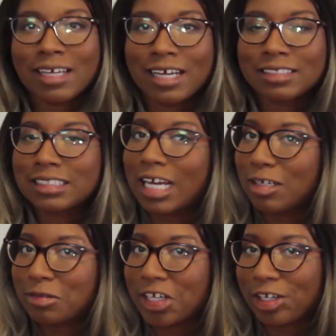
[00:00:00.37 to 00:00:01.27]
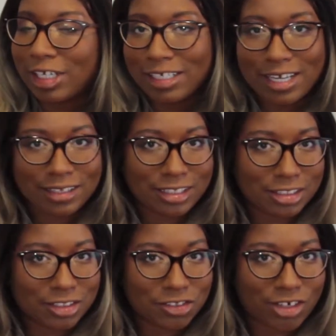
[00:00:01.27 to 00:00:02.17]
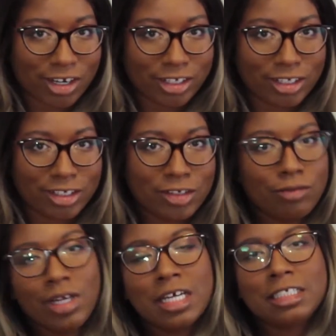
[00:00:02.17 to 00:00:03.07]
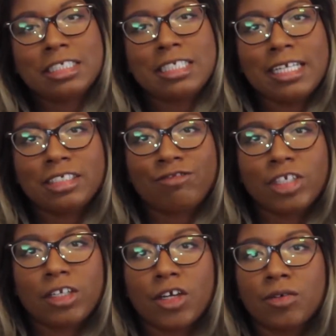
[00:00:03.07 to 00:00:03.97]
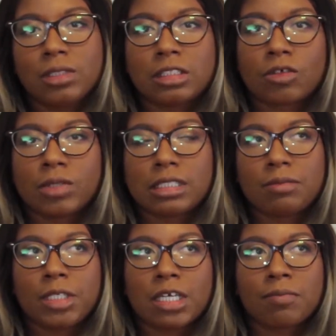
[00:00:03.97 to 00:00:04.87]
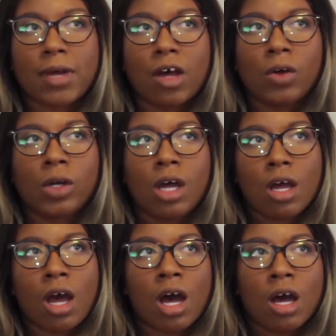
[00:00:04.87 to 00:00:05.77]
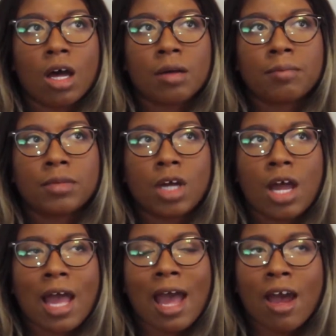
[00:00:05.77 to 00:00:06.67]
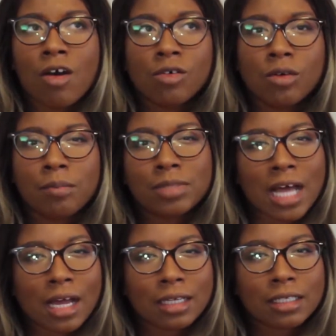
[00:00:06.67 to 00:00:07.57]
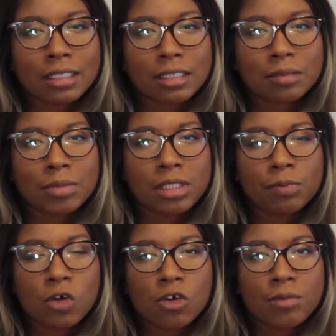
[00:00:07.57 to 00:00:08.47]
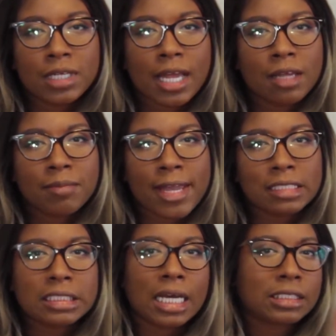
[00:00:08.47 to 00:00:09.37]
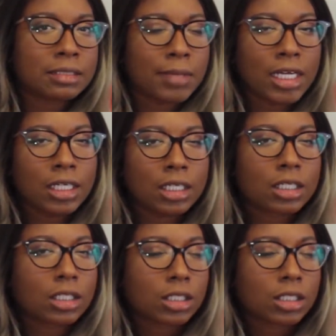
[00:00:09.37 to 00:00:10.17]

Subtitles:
guys, I'm Cheyenne and this is Cheyenne New. Today's video is going to be about how Black people became anti-Semitic?